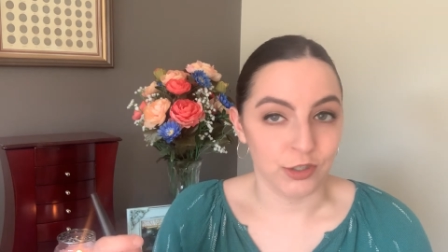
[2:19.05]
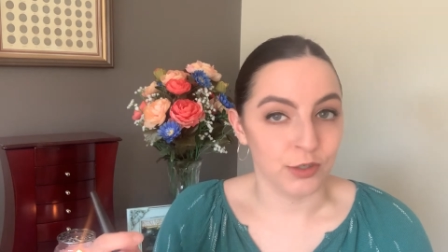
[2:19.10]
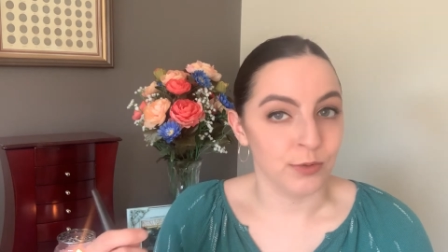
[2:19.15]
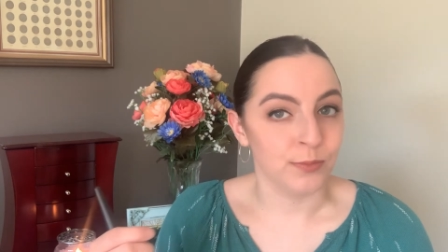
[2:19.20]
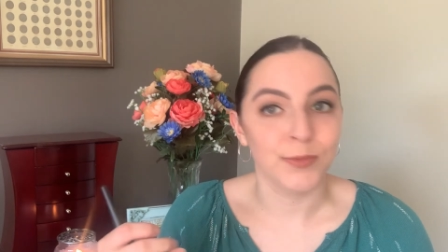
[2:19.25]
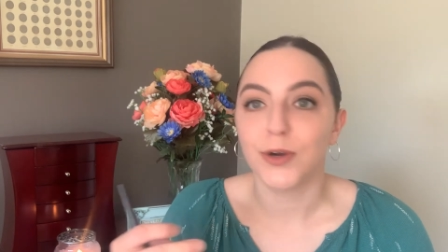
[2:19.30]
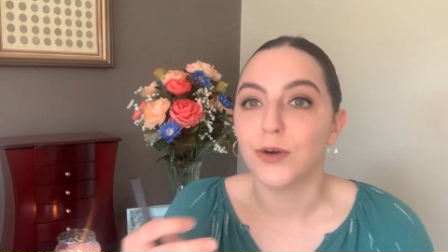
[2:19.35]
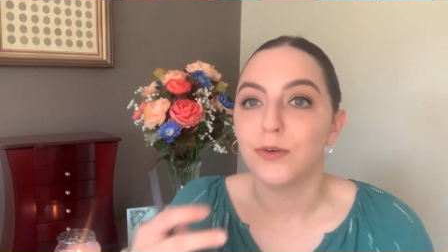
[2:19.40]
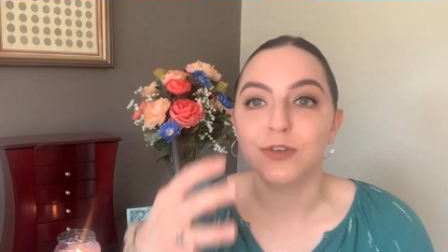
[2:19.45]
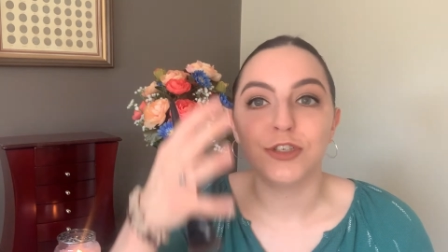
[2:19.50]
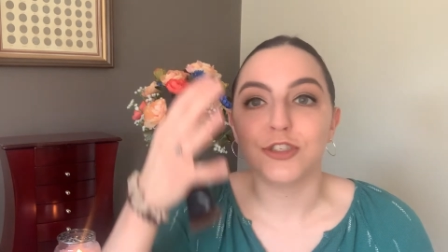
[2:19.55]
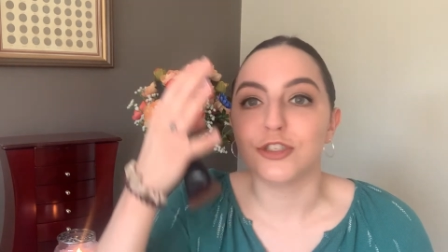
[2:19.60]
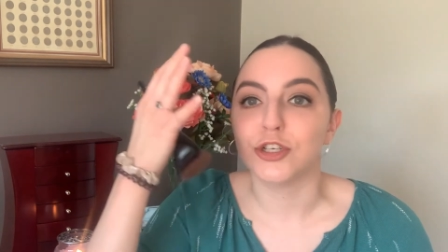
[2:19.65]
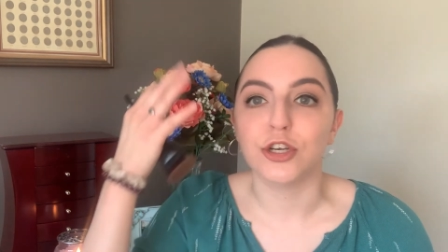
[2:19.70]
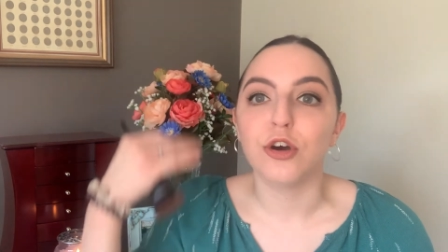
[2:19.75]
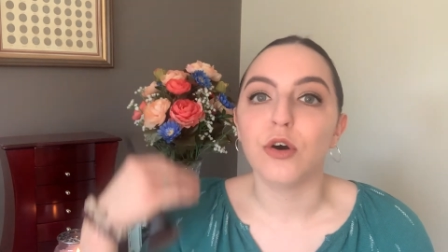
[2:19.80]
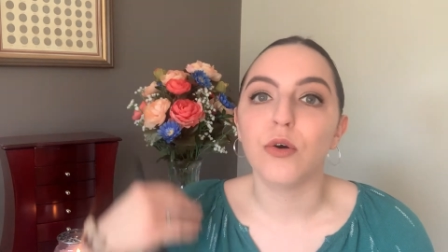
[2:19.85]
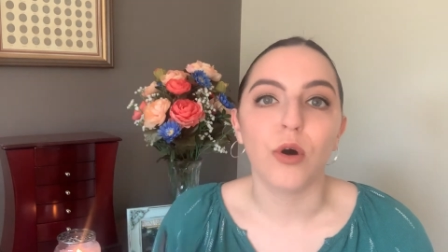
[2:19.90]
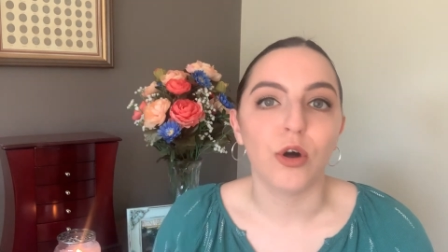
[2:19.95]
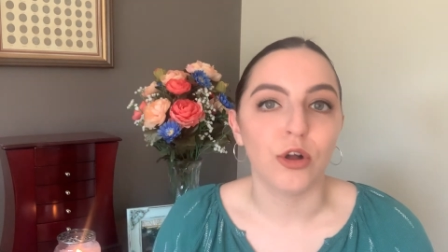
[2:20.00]
Your bone doesn't
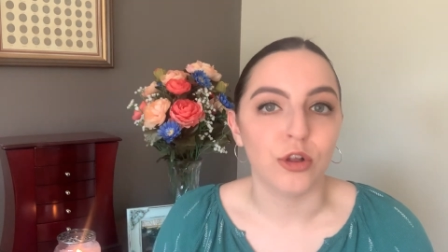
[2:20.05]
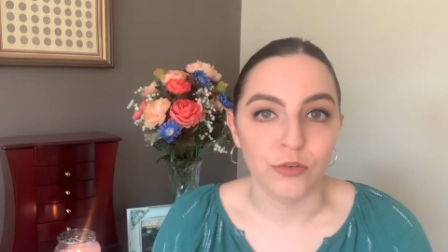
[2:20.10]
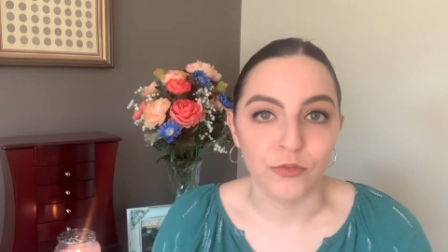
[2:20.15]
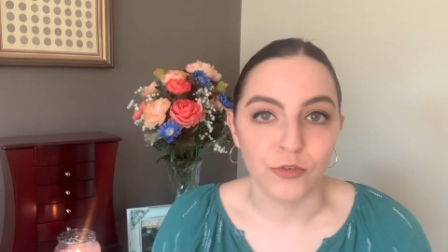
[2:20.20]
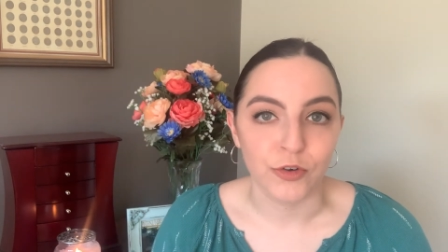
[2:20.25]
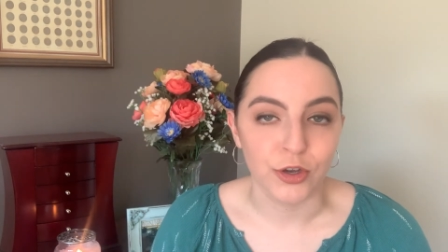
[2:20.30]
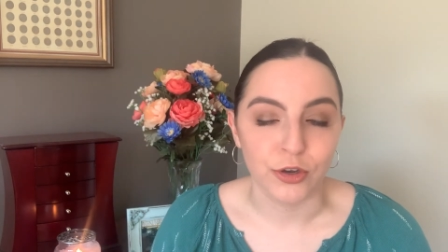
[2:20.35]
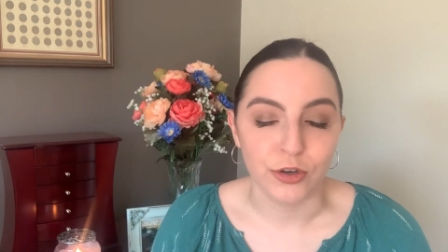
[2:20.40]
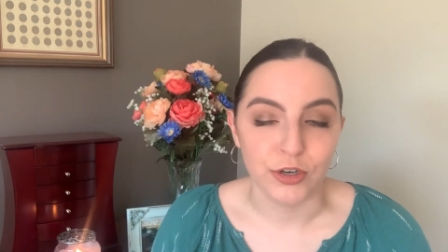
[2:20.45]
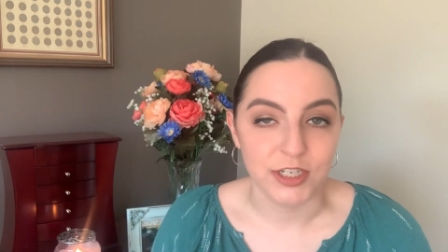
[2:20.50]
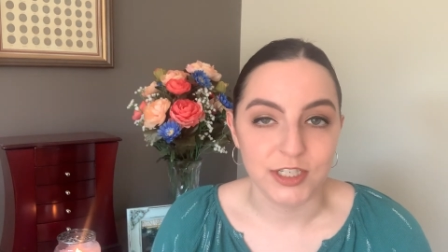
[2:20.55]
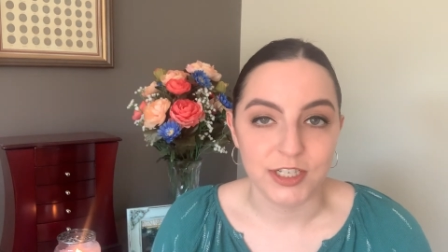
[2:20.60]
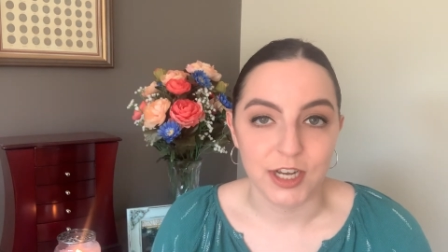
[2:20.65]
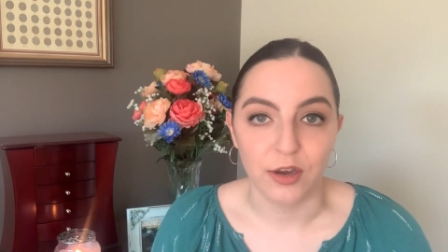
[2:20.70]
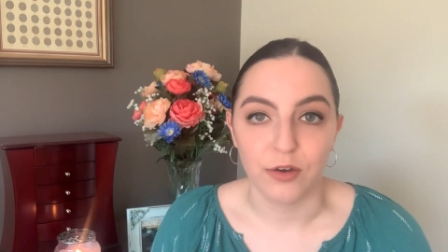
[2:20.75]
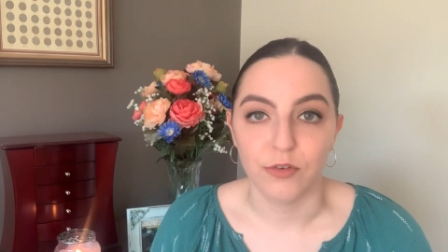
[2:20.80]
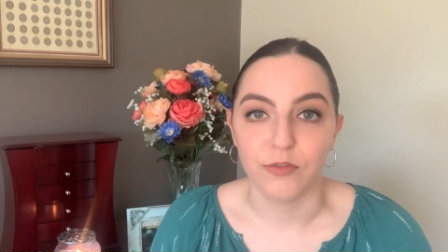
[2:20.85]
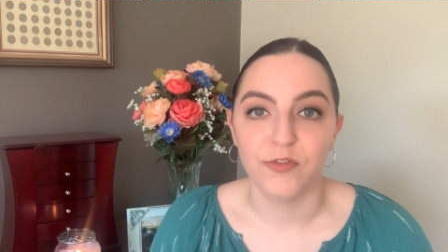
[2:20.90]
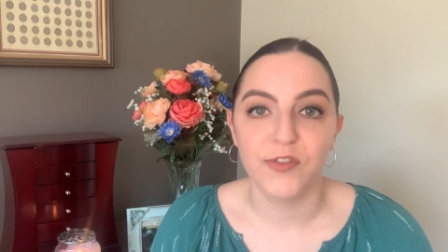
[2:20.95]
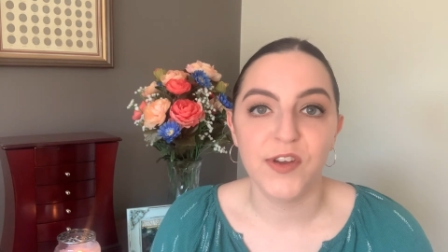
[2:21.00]
go all over your
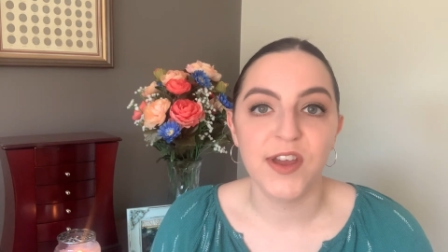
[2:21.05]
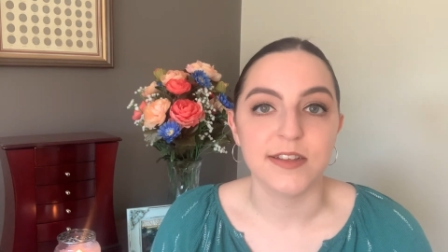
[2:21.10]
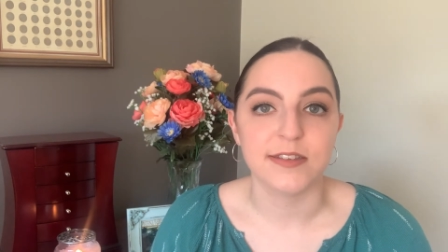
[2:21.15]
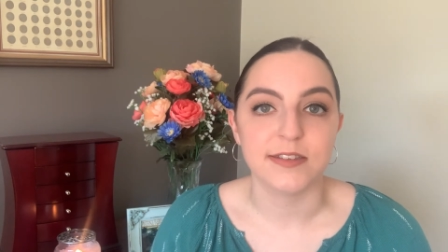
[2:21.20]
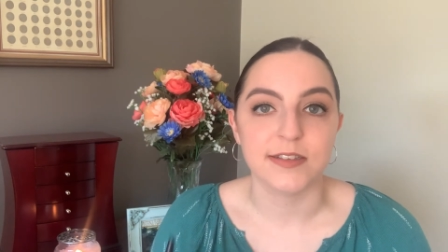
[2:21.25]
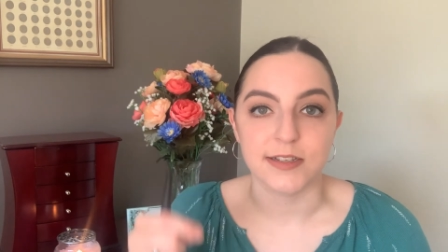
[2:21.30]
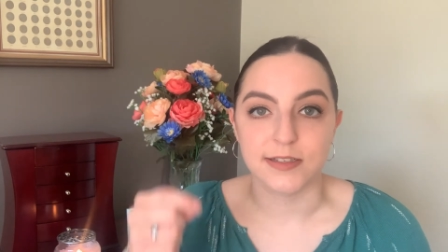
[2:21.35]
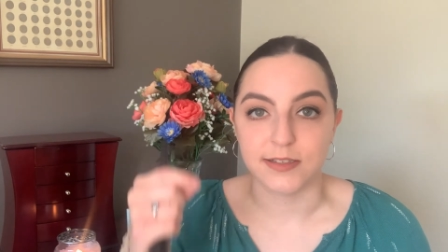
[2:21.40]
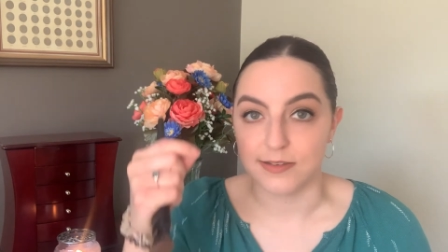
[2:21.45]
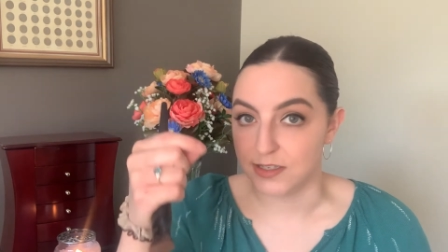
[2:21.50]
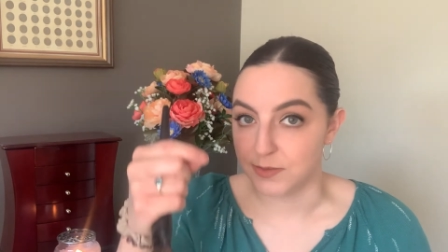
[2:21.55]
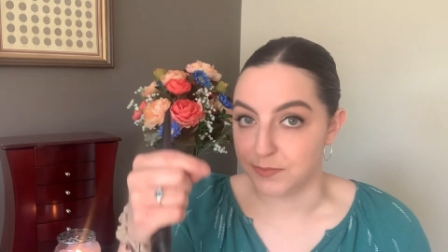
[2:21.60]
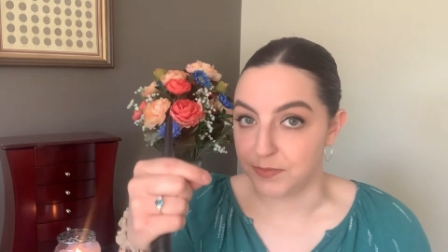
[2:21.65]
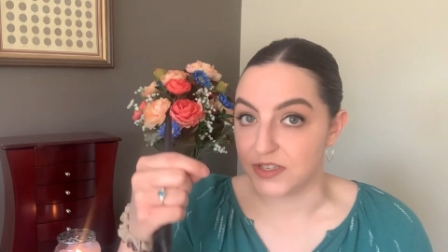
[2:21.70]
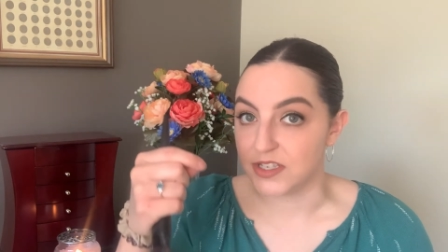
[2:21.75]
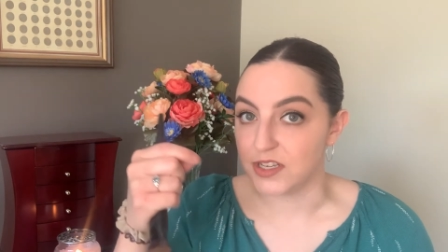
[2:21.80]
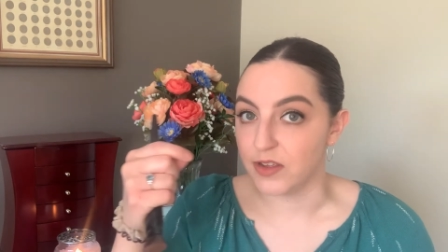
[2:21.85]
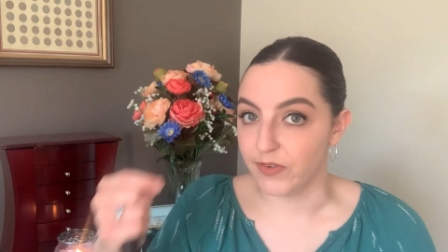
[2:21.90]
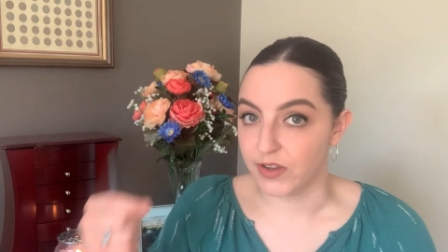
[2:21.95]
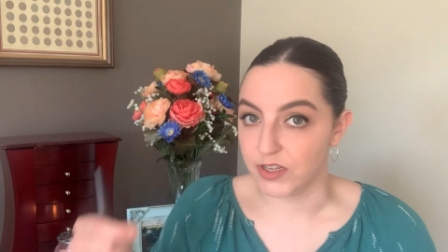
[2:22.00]
entire face, it's in
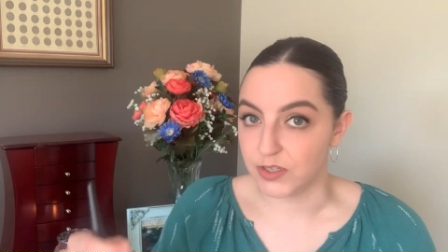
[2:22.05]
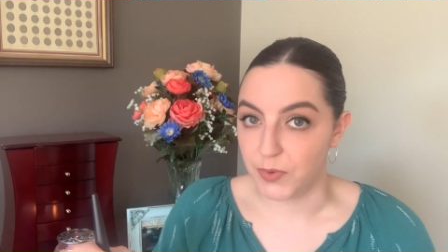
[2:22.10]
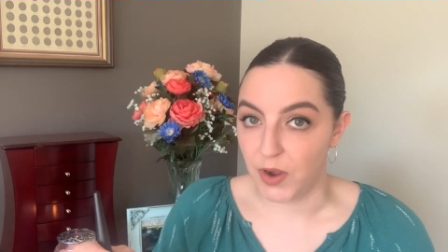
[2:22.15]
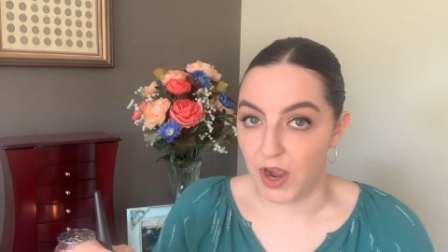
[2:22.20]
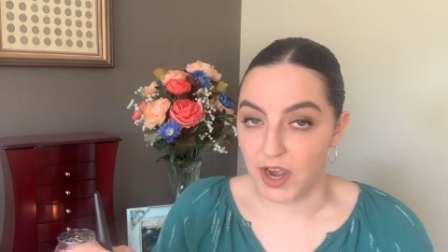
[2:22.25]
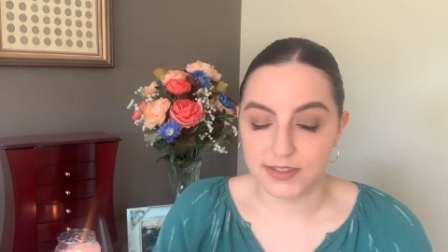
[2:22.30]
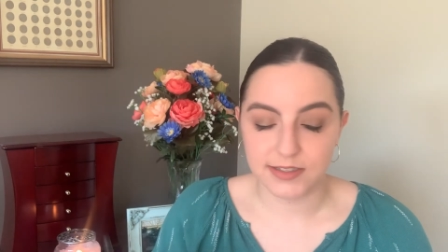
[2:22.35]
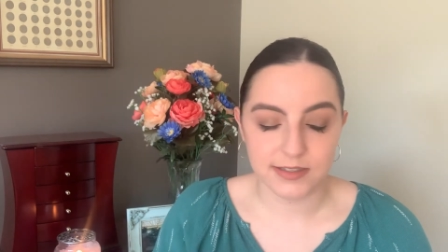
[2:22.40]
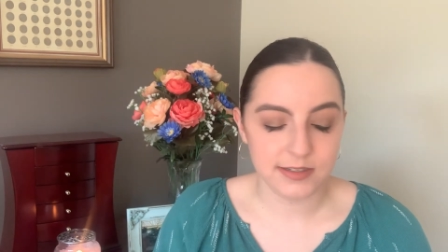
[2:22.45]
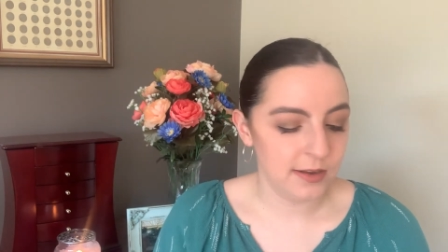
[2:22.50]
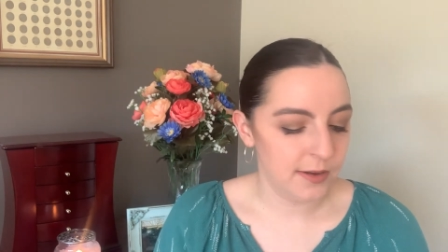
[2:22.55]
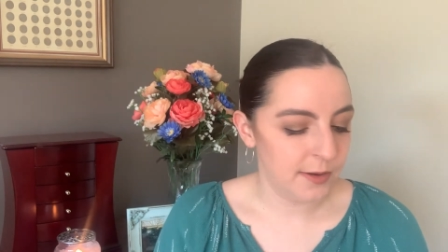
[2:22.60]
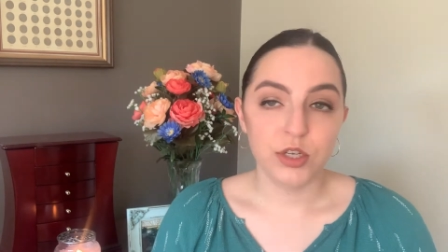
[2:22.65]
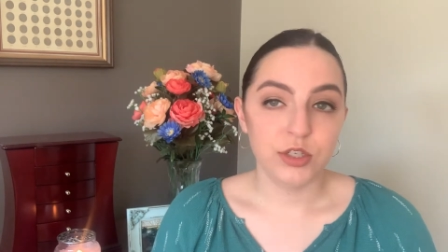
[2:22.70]
specific spots.